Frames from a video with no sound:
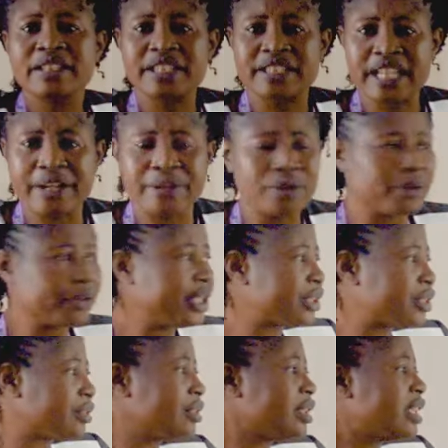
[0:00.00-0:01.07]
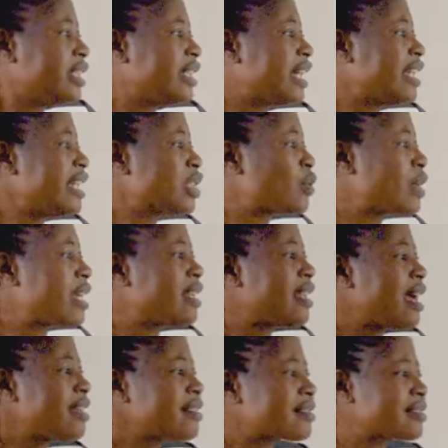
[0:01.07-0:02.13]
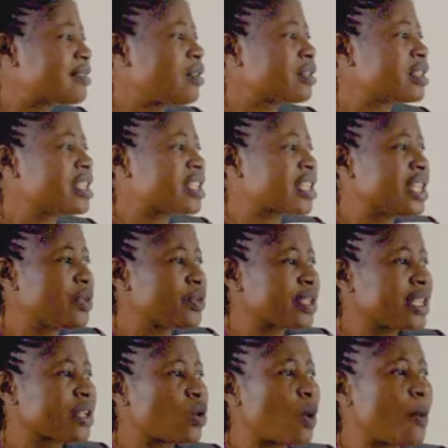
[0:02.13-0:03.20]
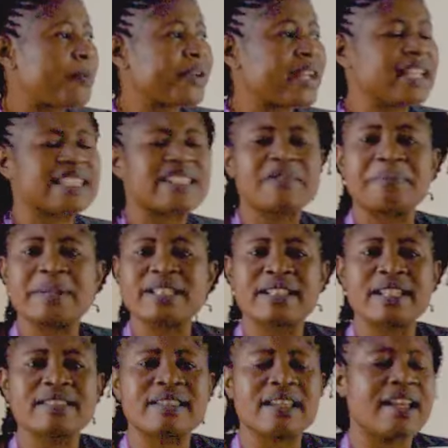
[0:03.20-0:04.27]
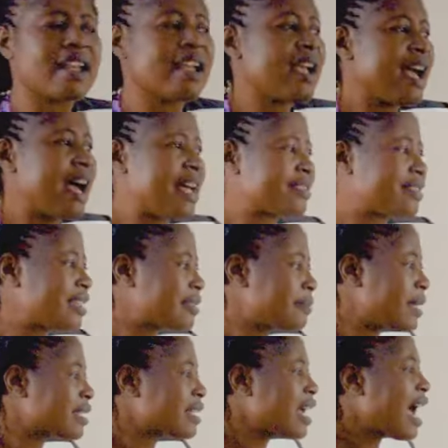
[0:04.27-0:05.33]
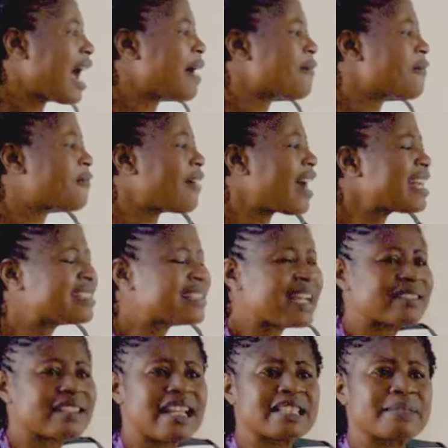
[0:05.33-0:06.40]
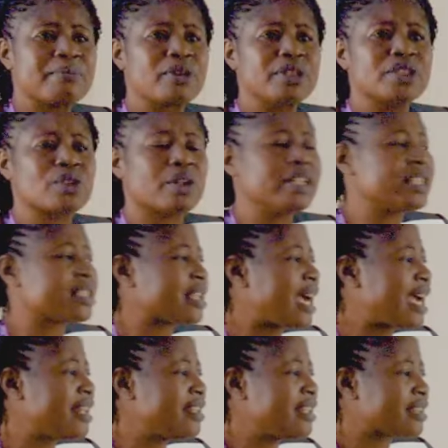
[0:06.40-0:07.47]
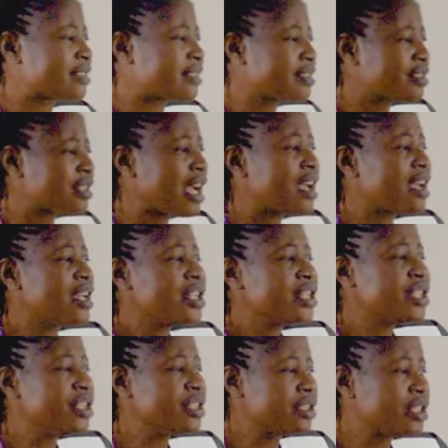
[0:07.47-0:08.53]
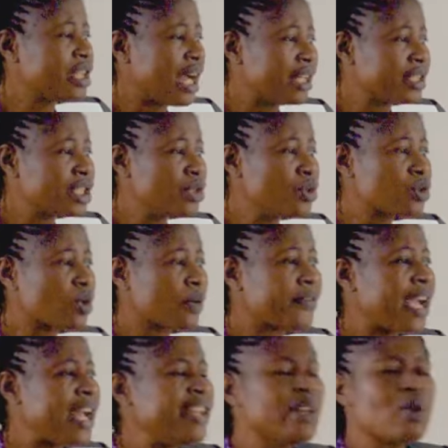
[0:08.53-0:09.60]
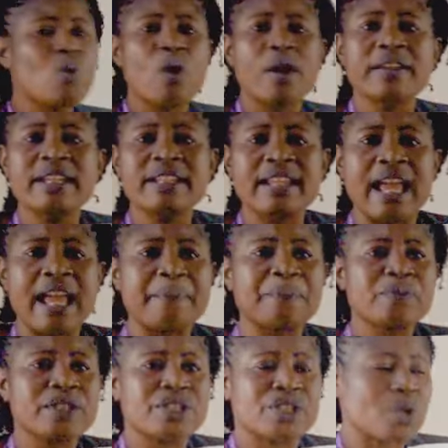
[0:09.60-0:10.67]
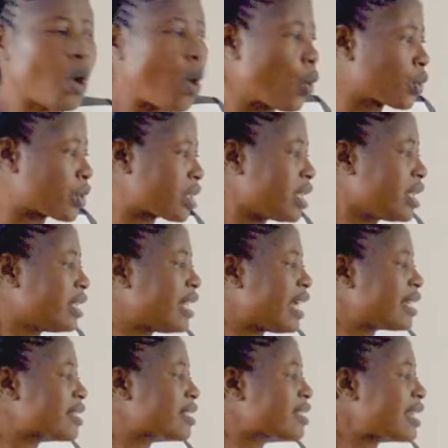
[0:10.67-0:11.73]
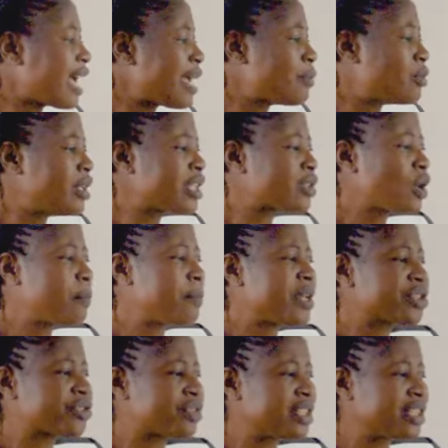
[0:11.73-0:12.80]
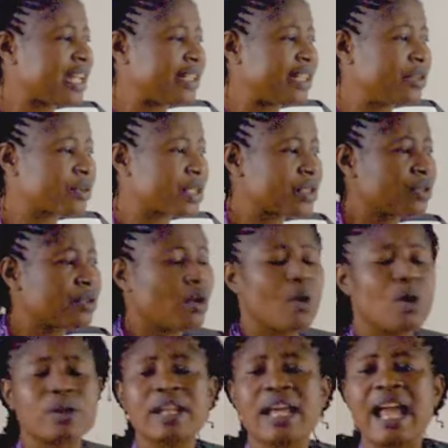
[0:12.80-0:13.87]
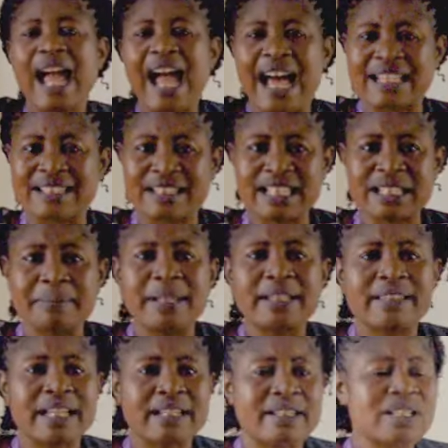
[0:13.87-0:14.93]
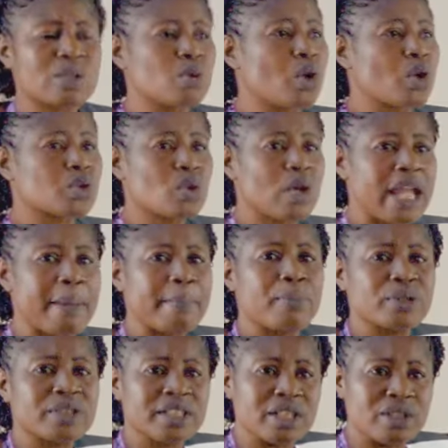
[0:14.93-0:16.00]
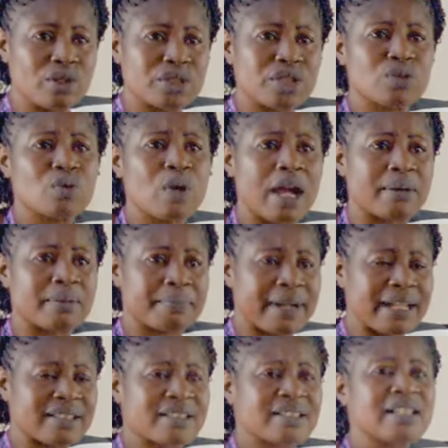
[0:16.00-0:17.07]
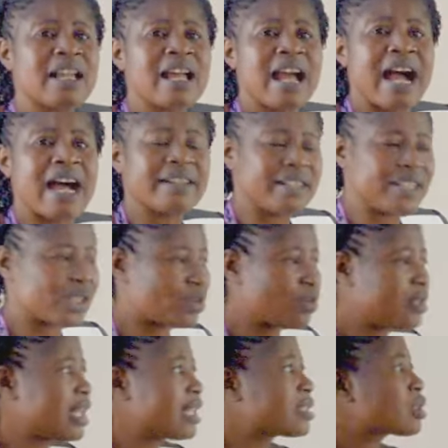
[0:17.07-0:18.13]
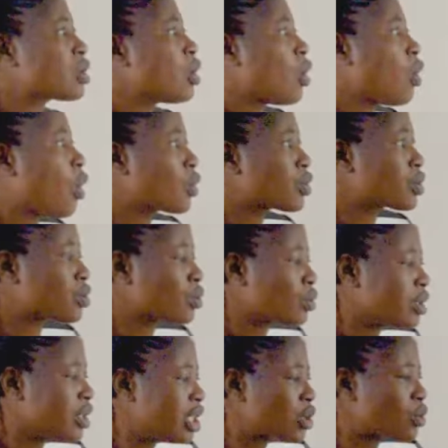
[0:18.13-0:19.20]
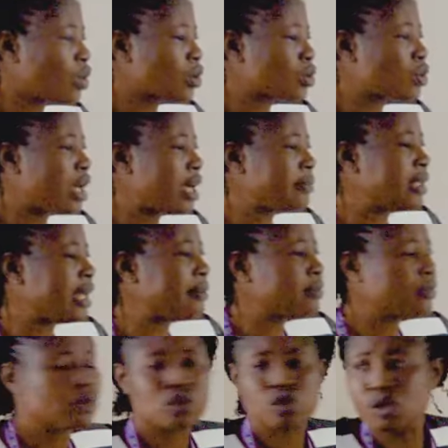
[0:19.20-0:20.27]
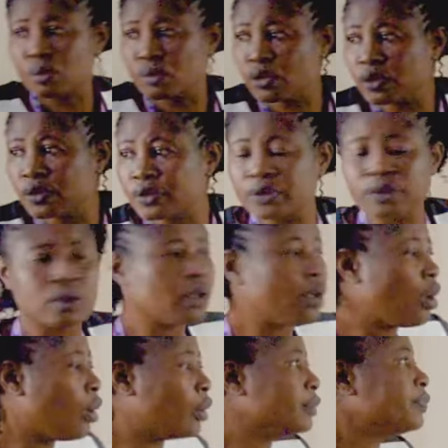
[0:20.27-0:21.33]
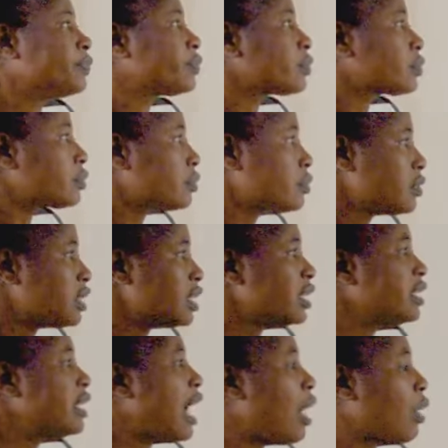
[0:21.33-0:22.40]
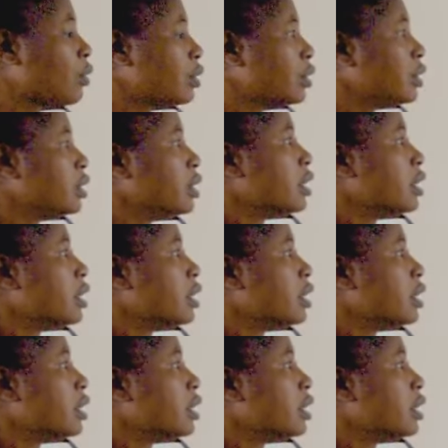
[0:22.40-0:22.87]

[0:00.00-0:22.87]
deterioration. Then it will enhance nursing skills in comprehensive patient assessment, and vital signs monitoring is highly essential, and the use of early warning scores. Then simulation-based training and education on assessment techniques will also help both the nurses who are practicing and the students also. This will also help them to move on. Now,